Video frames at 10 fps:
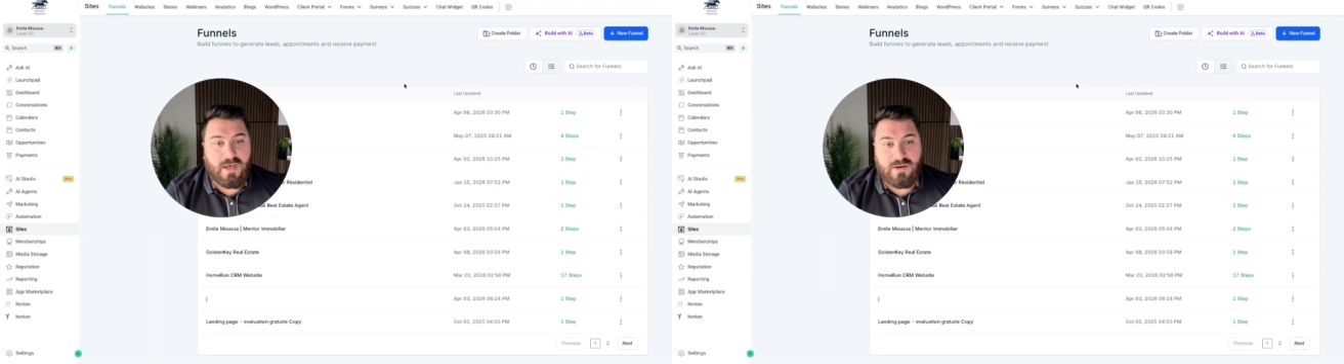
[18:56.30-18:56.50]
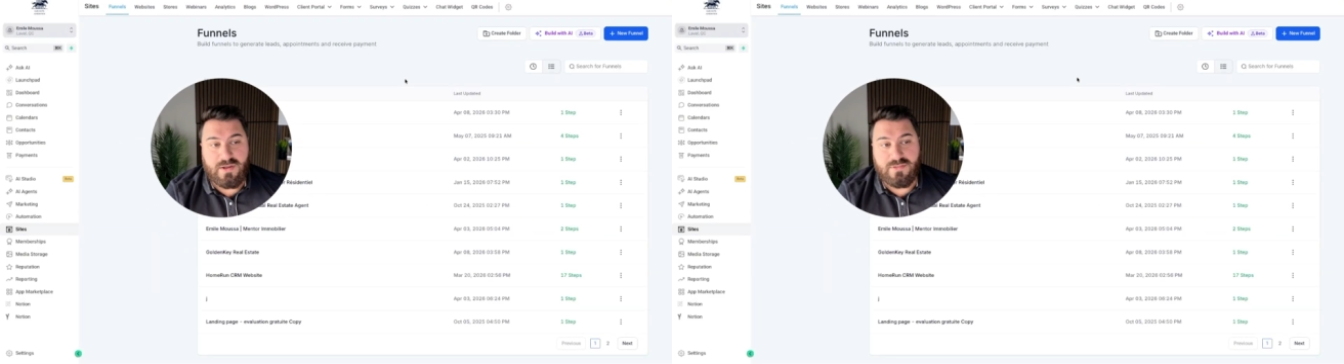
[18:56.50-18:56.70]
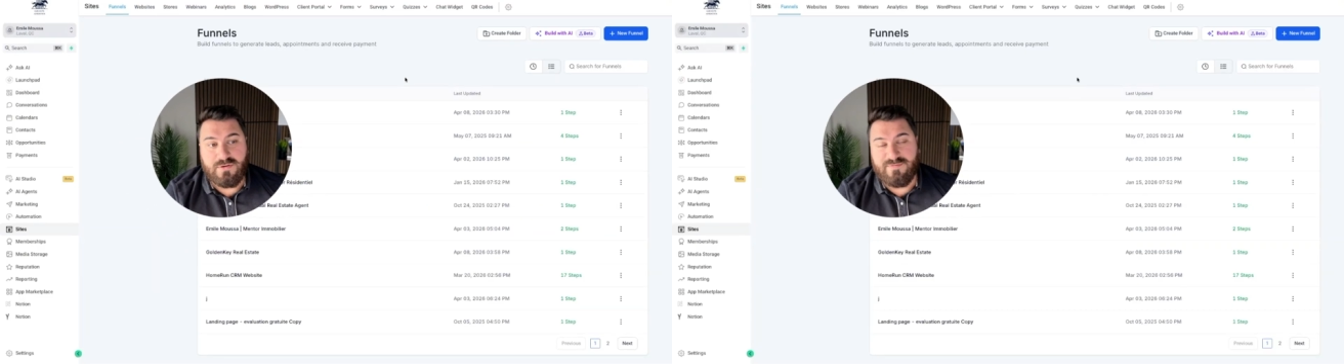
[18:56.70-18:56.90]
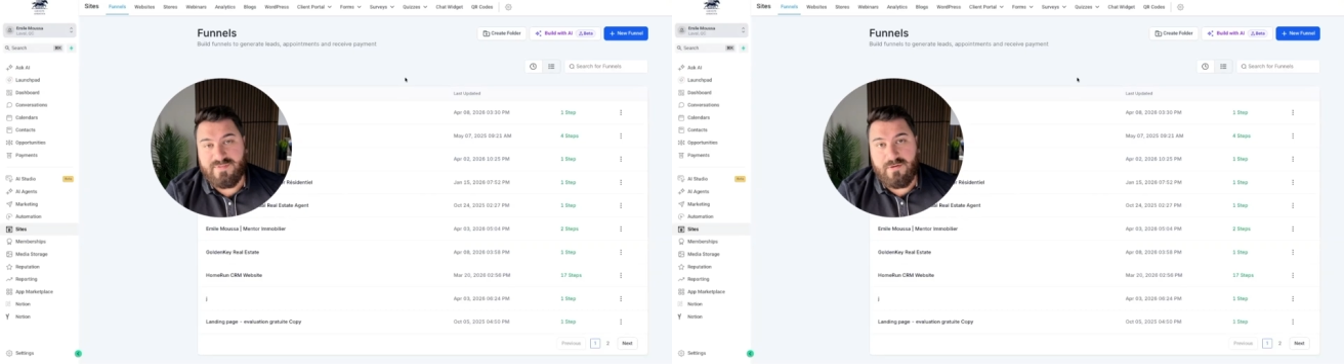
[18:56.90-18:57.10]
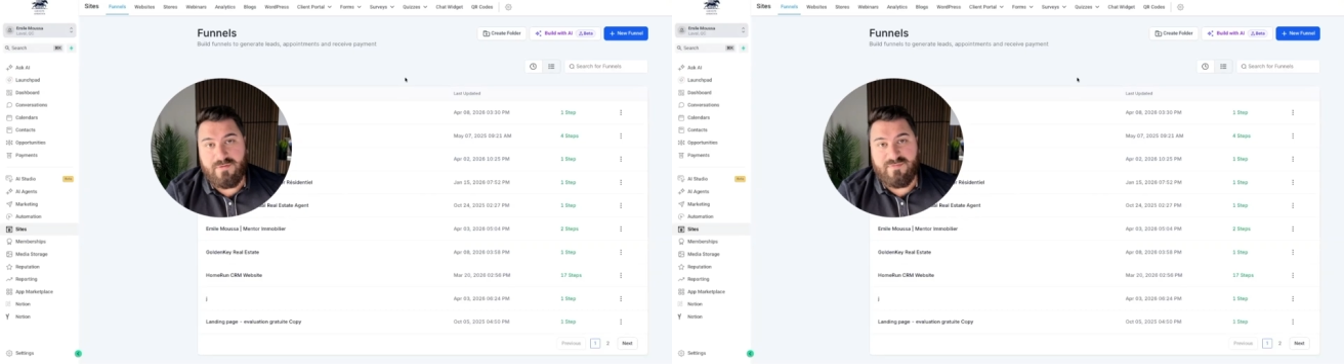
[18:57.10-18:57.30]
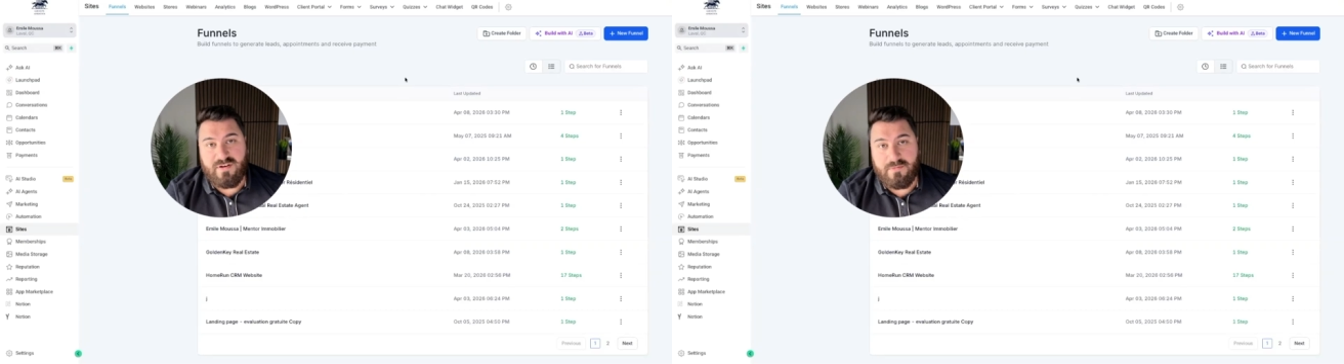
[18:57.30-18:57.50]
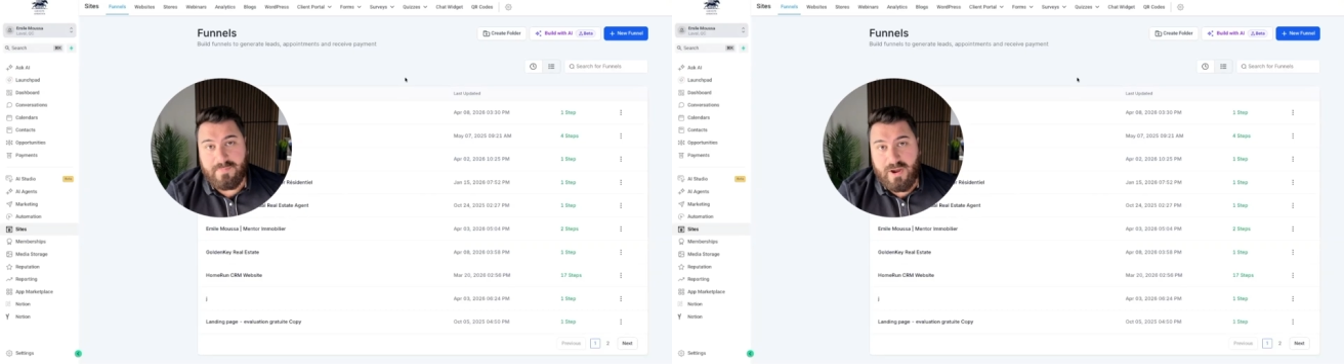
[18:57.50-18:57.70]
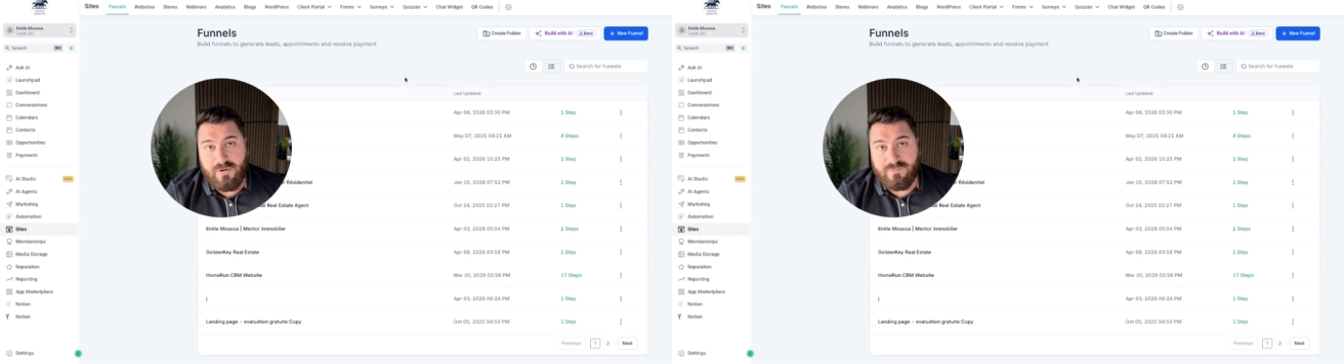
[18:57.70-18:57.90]
another very
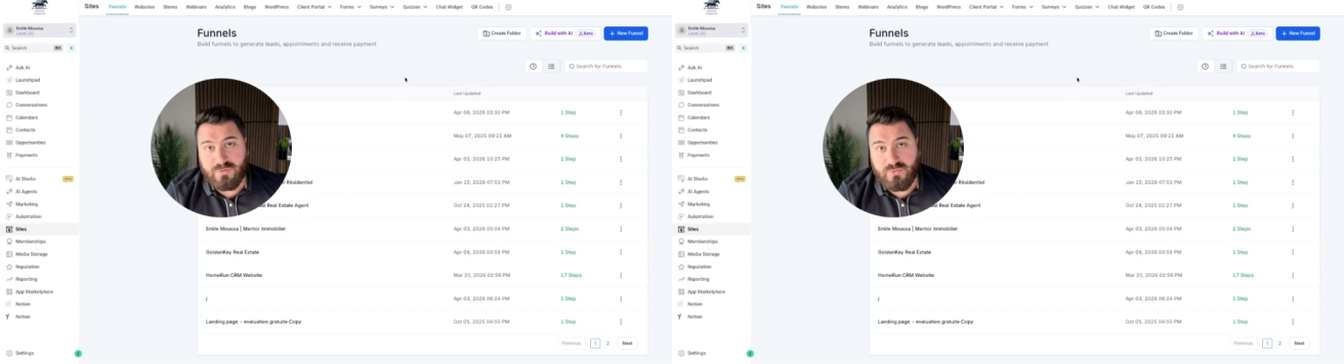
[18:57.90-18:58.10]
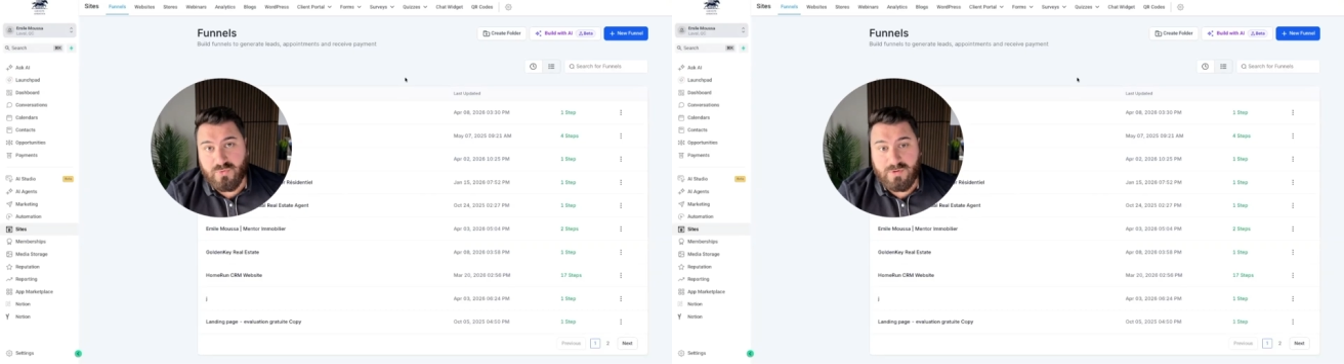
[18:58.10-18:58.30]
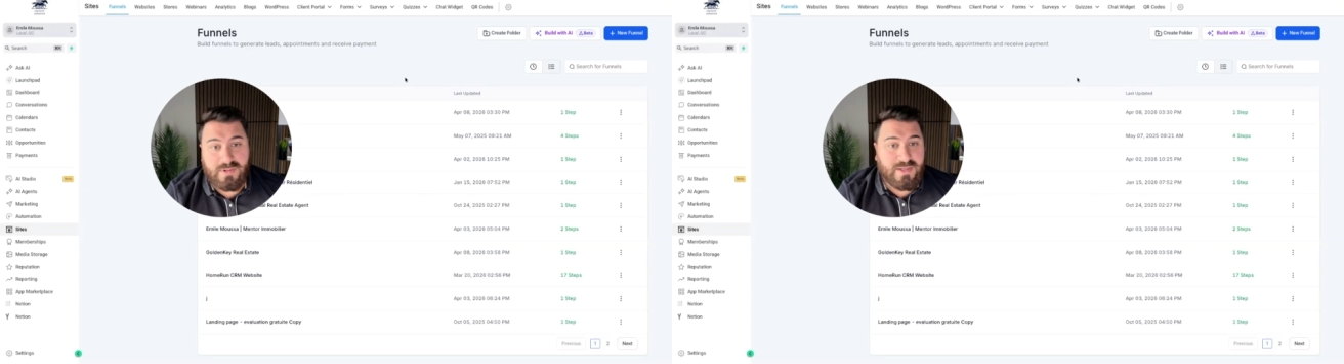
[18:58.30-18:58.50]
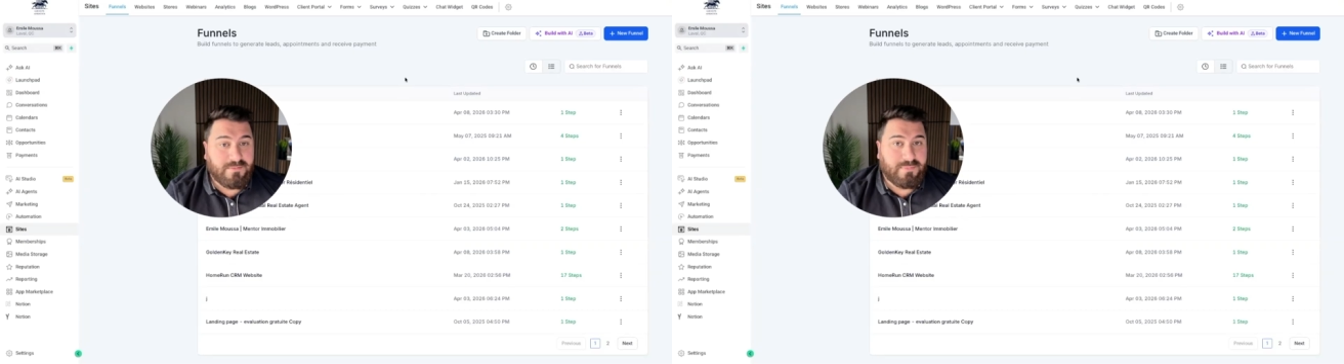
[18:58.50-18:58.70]
powerful tool,